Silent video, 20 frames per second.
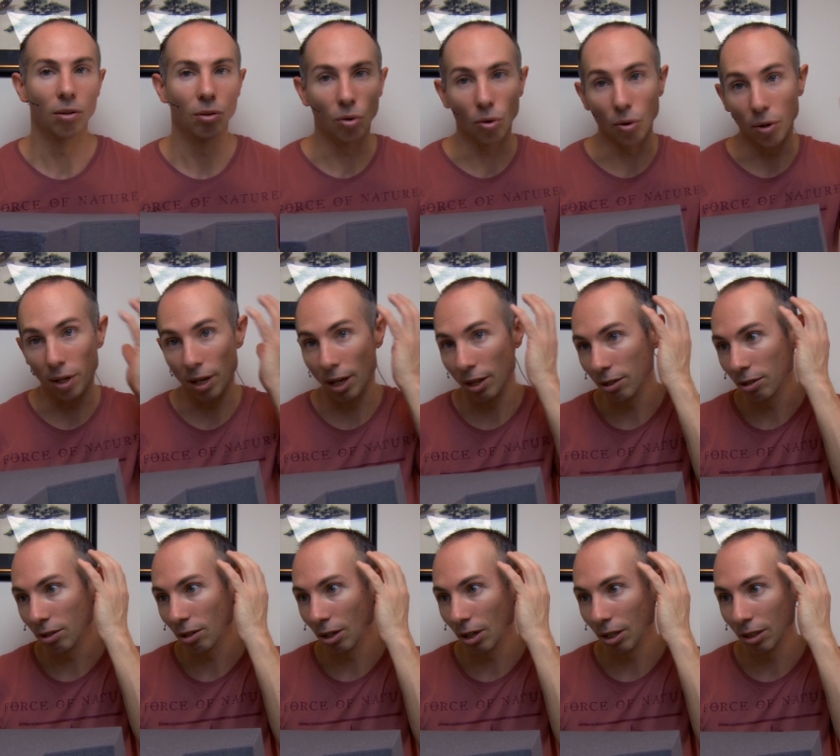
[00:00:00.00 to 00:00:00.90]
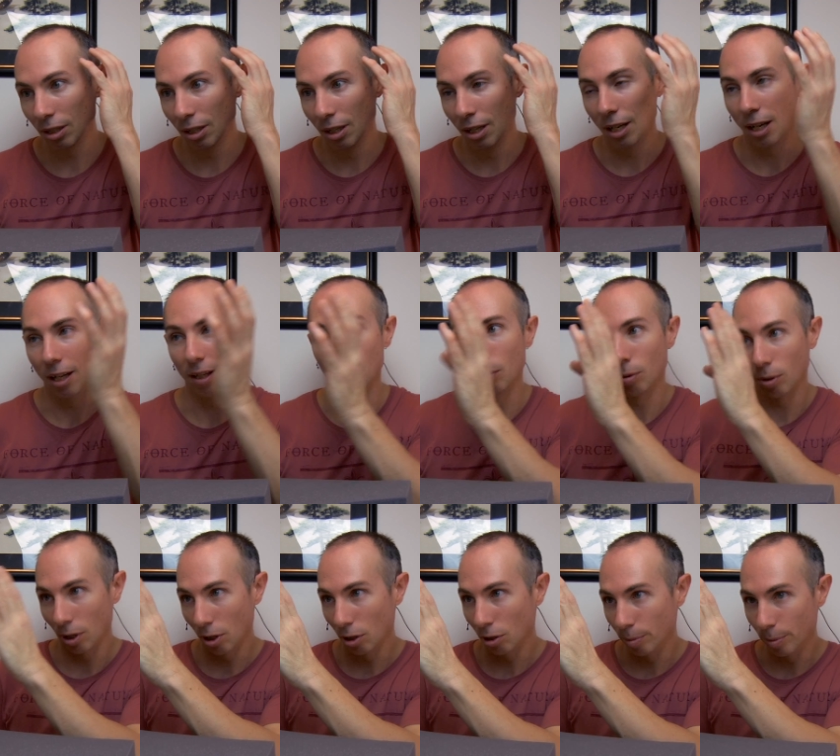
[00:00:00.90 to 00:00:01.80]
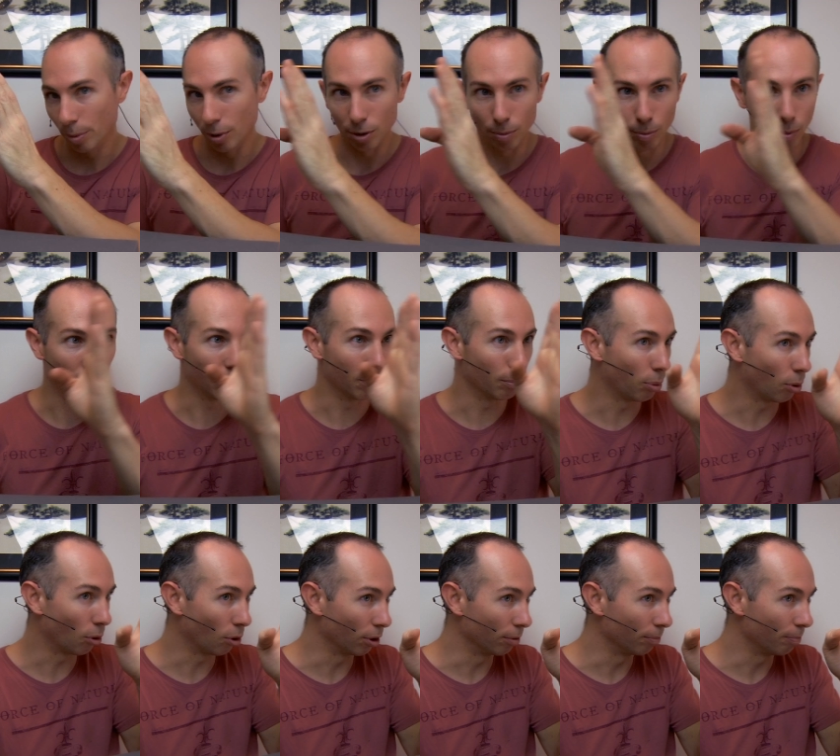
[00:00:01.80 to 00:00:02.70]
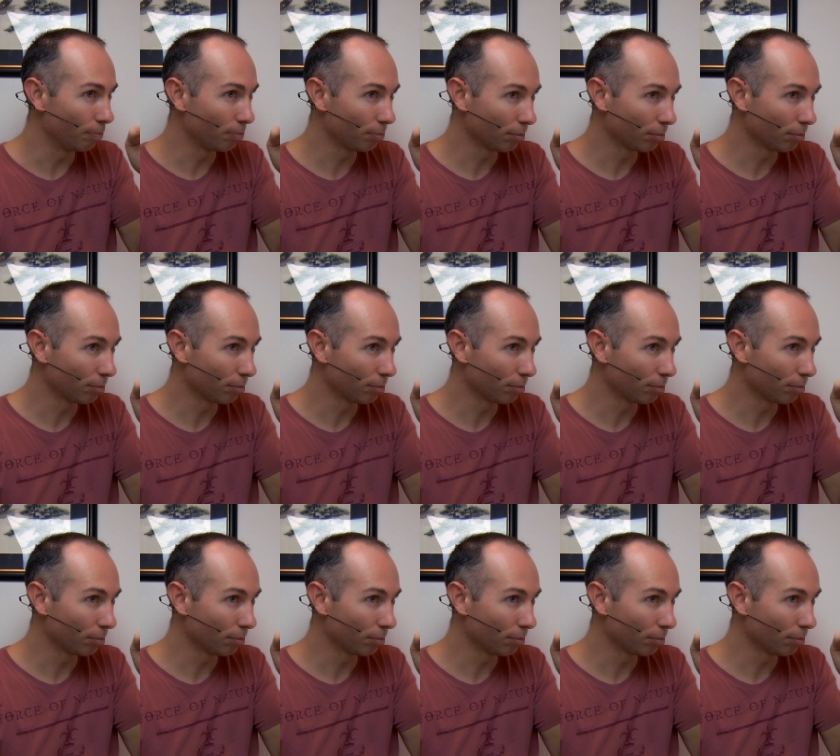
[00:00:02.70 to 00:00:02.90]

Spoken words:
or the other side, and that will help us pinpoint